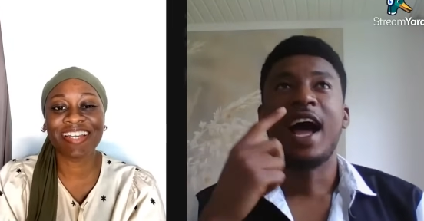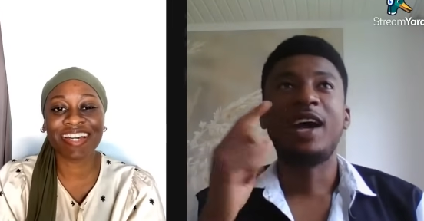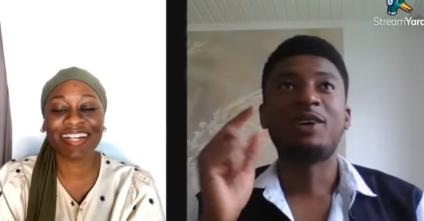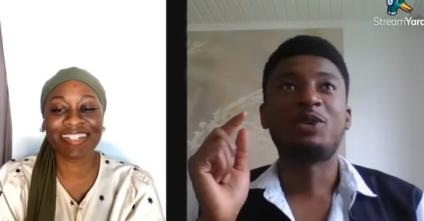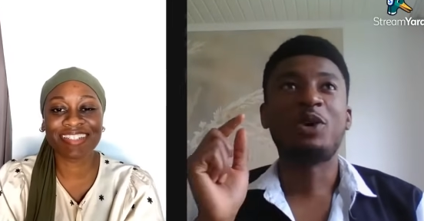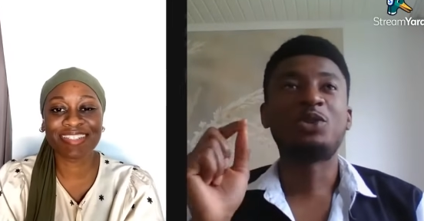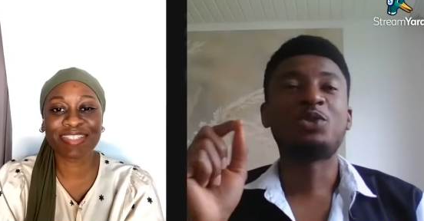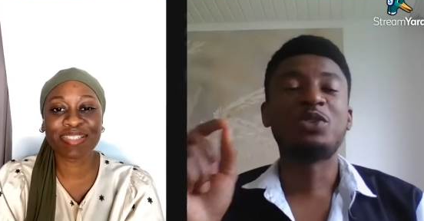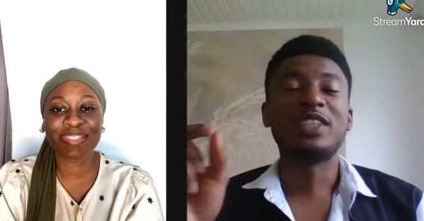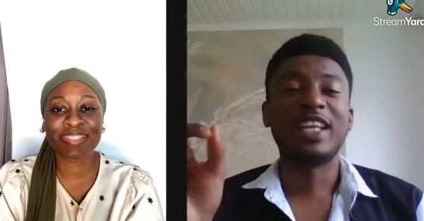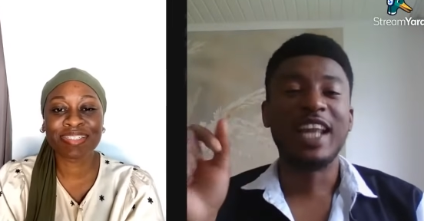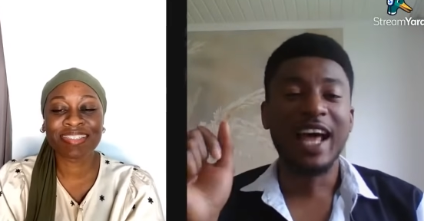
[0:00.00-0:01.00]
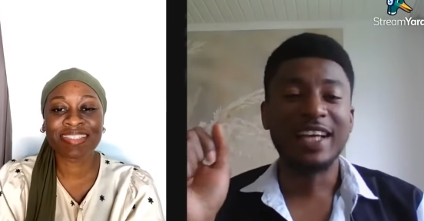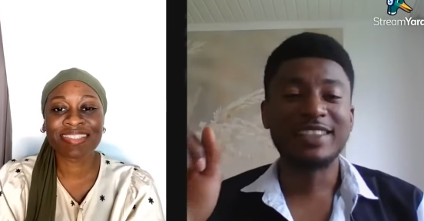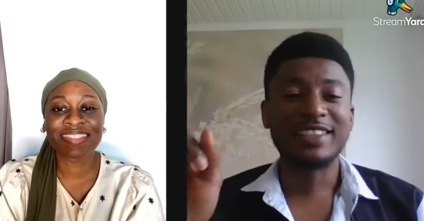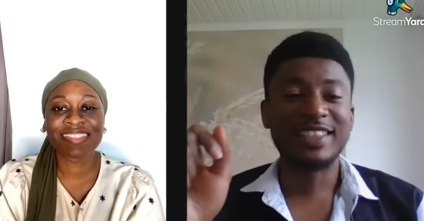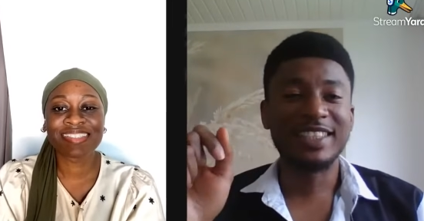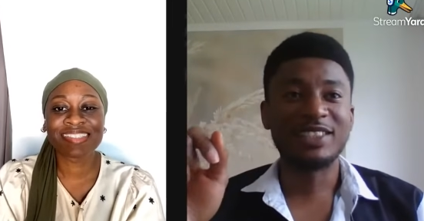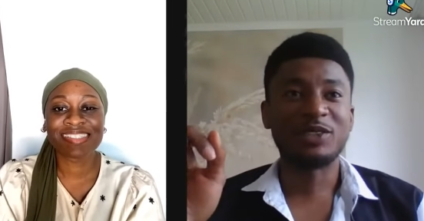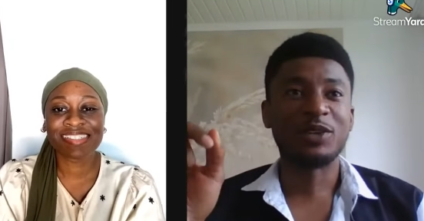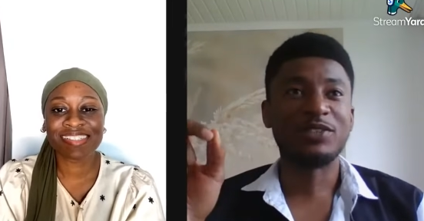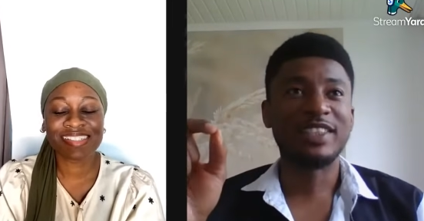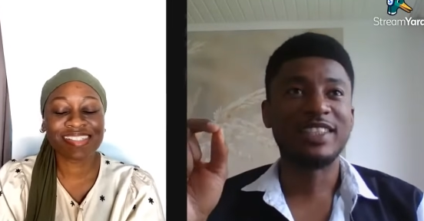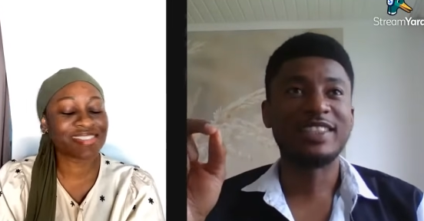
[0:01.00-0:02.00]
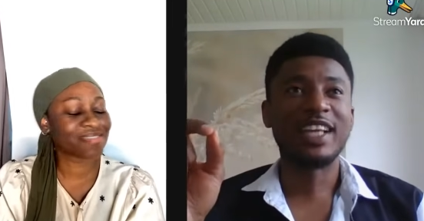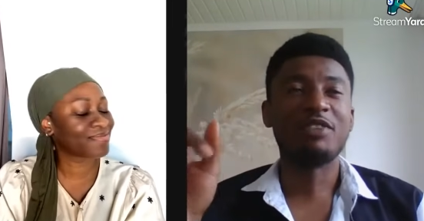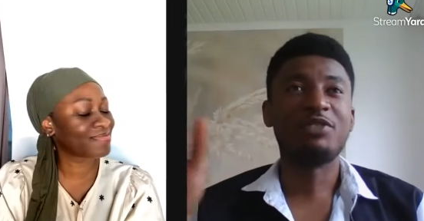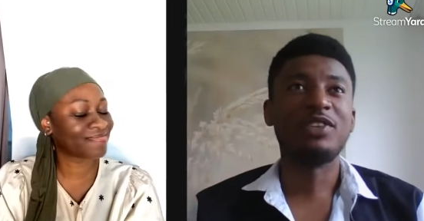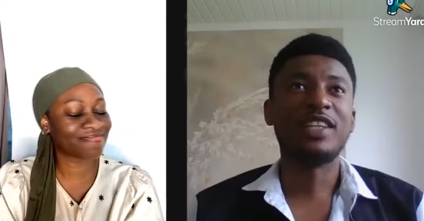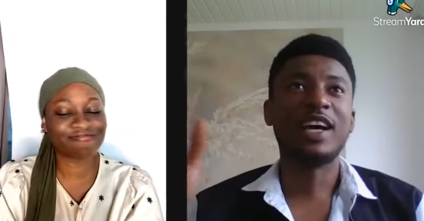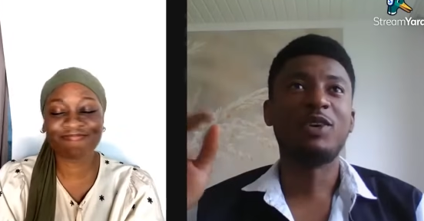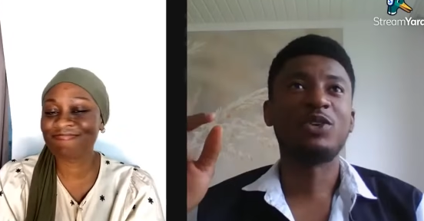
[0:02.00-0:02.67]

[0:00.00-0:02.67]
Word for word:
Speaker 1: I got to the last stage of the interview. That